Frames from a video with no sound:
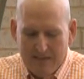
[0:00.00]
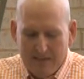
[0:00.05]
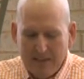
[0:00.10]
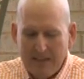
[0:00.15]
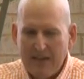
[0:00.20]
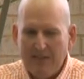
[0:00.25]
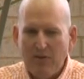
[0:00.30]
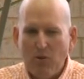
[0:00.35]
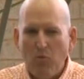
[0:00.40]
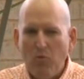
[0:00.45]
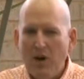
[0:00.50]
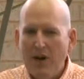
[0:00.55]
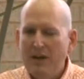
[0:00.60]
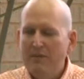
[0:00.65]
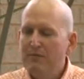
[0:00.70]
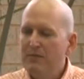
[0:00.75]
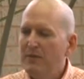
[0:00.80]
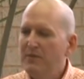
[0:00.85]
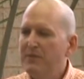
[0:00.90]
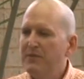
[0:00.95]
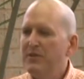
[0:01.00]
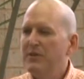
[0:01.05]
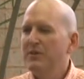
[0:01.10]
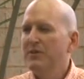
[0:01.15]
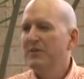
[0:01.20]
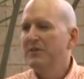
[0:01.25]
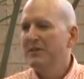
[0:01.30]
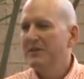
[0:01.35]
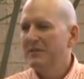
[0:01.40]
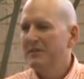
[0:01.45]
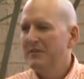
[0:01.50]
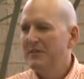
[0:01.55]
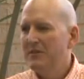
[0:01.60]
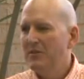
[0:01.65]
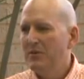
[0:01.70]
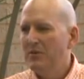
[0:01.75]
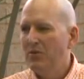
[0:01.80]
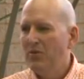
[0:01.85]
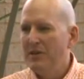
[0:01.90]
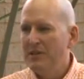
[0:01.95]
They never want for food,
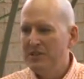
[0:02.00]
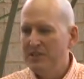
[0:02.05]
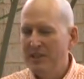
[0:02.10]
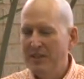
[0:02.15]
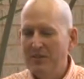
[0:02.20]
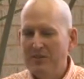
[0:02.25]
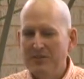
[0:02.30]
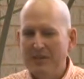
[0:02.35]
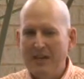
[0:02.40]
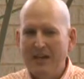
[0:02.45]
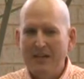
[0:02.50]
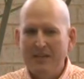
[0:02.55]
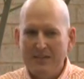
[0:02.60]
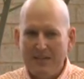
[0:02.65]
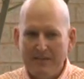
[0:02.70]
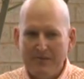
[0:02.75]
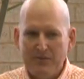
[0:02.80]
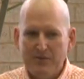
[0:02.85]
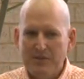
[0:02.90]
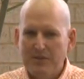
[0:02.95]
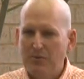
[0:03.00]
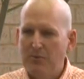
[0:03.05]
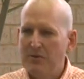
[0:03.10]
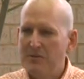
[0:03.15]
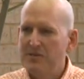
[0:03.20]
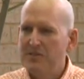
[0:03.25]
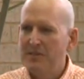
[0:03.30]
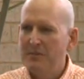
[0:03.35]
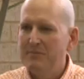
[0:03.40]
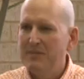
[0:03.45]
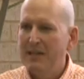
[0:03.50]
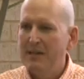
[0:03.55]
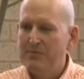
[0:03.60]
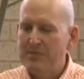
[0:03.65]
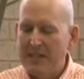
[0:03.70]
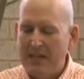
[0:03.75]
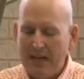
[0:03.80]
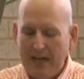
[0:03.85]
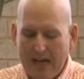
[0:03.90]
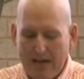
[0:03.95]
or in general not. Of course,
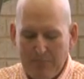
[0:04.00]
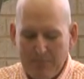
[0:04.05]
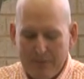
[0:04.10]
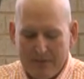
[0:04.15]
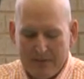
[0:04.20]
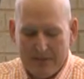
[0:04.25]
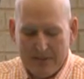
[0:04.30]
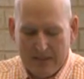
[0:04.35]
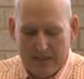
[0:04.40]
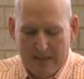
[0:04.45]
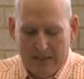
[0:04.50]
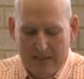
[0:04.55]
sometimes that happened.